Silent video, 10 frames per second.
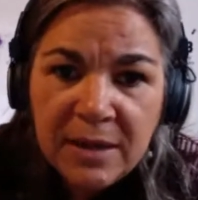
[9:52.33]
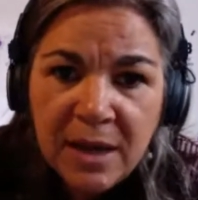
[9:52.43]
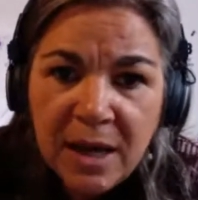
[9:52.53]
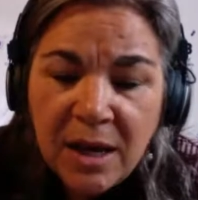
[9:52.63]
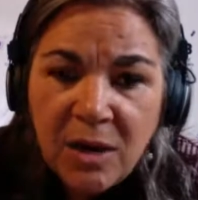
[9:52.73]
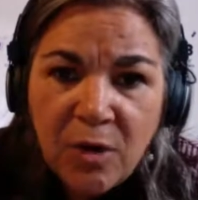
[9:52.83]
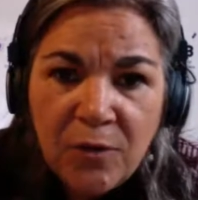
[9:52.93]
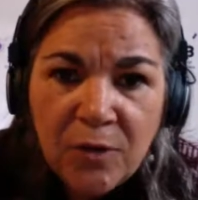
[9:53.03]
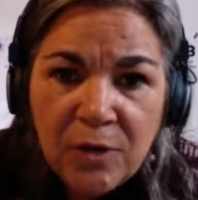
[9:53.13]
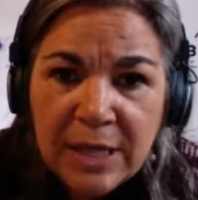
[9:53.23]

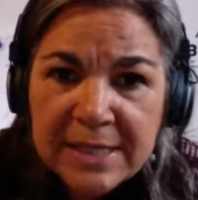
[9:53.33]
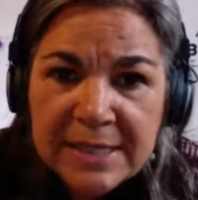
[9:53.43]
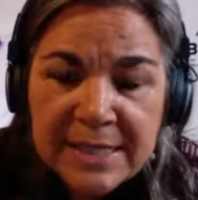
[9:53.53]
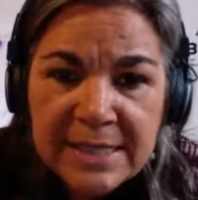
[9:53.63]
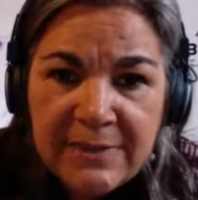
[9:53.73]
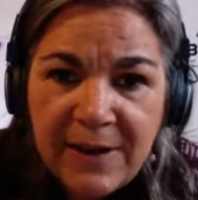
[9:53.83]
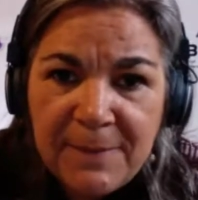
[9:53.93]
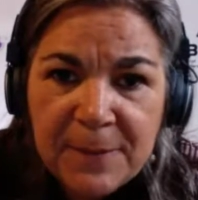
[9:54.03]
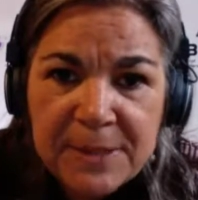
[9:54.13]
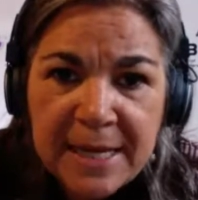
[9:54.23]
over like
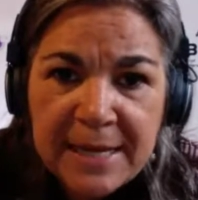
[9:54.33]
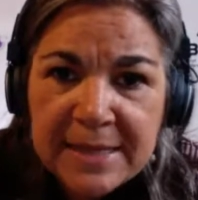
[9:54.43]
65%,